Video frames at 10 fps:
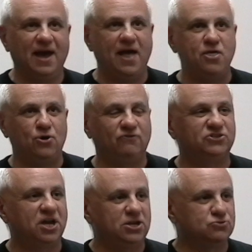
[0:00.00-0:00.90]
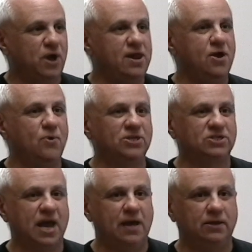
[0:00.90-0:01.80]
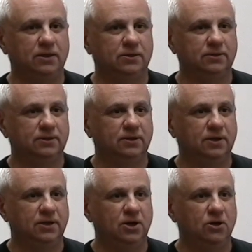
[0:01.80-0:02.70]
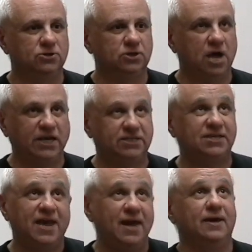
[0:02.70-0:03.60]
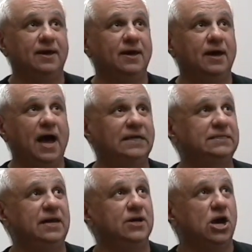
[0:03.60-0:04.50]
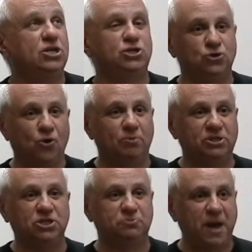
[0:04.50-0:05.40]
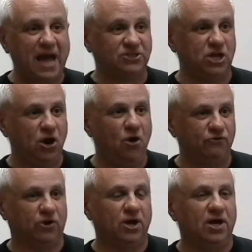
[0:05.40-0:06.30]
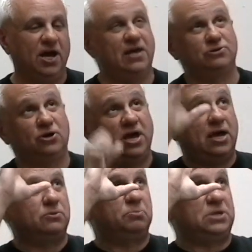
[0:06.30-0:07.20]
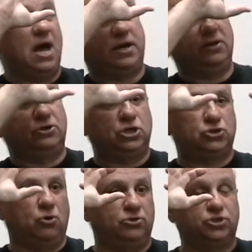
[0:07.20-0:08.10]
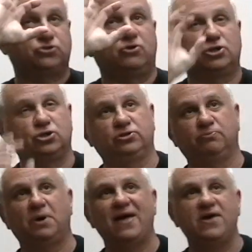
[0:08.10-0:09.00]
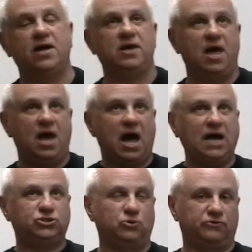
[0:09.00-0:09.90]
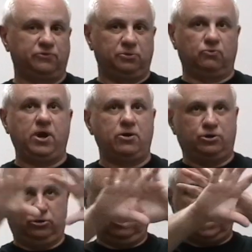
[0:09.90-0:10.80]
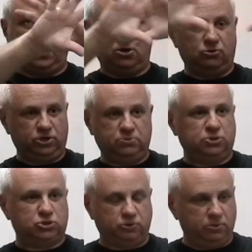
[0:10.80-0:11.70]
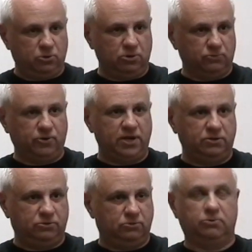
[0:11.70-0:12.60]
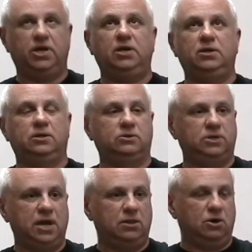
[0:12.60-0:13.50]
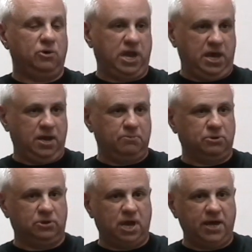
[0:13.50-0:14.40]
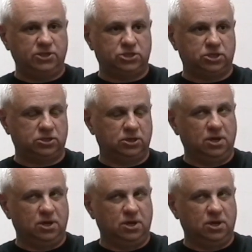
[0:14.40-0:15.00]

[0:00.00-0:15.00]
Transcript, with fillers: And then all of a sudden his radio went silent. And he goes, I see it! I see it! It's enormous! It's passing over! He was looking at it binoculars. He saw the and By then, I saw it from the rear. and It looked like a Christmas tree with all the red, green, and yellow, and amber lights, and